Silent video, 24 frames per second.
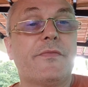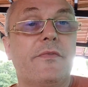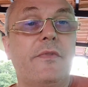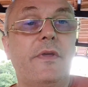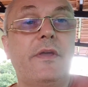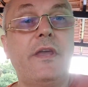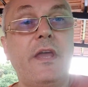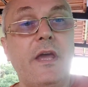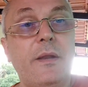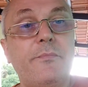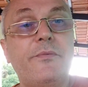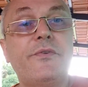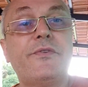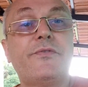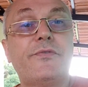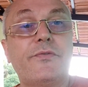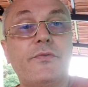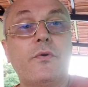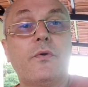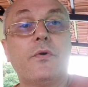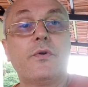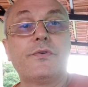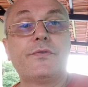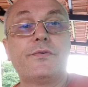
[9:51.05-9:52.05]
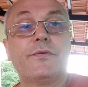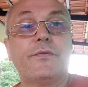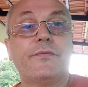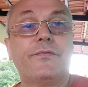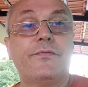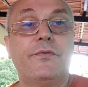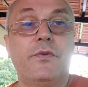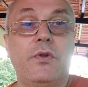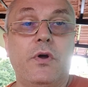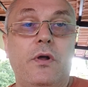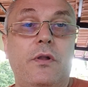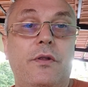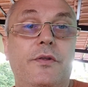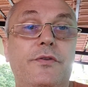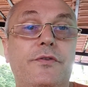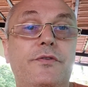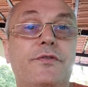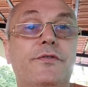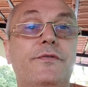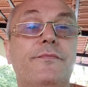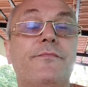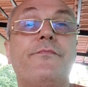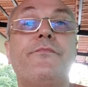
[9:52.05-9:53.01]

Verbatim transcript: They can be source of knowledge.